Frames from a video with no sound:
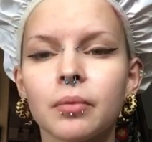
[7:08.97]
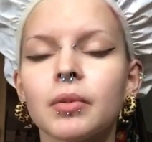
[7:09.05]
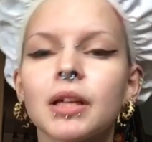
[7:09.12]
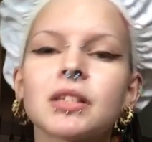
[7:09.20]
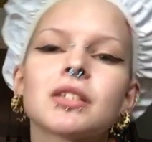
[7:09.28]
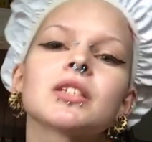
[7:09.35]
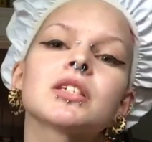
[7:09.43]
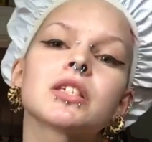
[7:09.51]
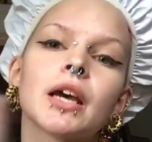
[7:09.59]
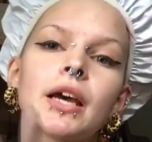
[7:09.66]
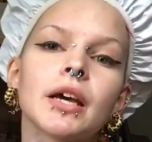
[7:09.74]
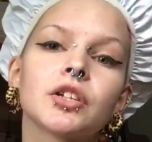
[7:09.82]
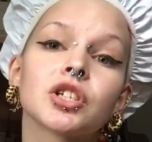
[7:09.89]
Let's just
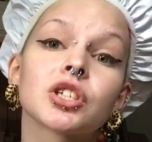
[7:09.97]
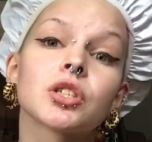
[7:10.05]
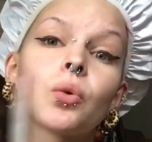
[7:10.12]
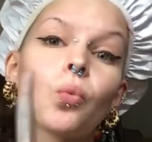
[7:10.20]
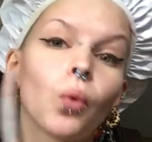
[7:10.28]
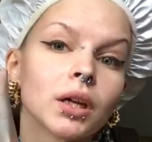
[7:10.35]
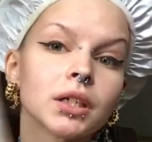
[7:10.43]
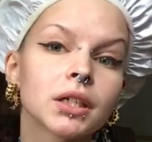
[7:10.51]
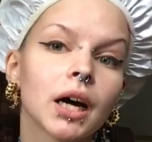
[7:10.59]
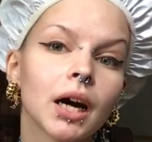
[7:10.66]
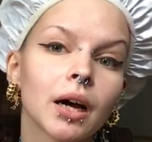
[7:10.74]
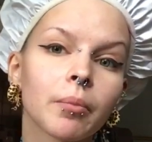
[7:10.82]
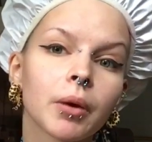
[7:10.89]
say the one
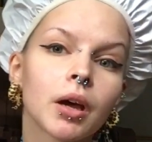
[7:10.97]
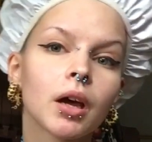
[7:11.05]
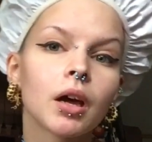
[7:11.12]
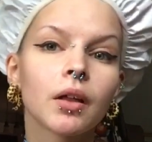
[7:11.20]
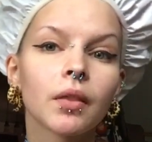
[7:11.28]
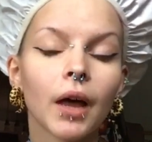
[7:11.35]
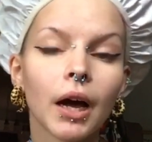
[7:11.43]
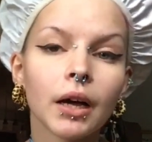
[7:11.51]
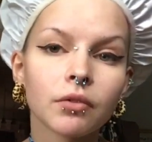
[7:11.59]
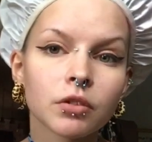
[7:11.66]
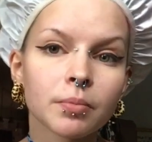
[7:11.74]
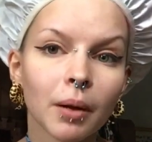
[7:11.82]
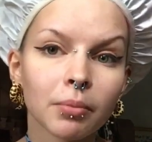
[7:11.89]
time that it
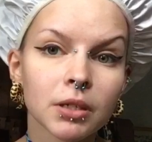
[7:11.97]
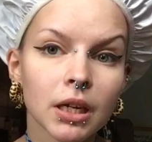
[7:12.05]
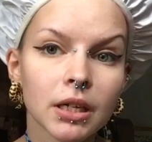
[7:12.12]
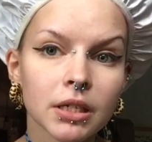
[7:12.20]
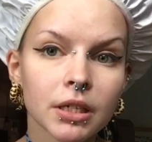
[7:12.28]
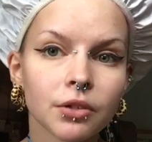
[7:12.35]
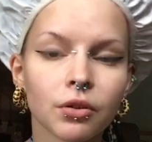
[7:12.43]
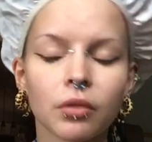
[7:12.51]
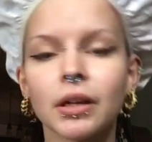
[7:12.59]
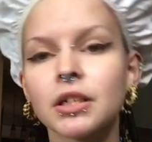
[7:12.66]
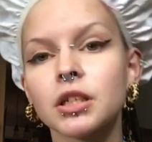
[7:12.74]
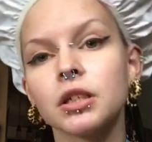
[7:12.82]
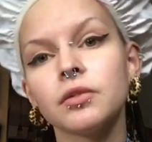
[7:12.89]
was publicized that you were arrested.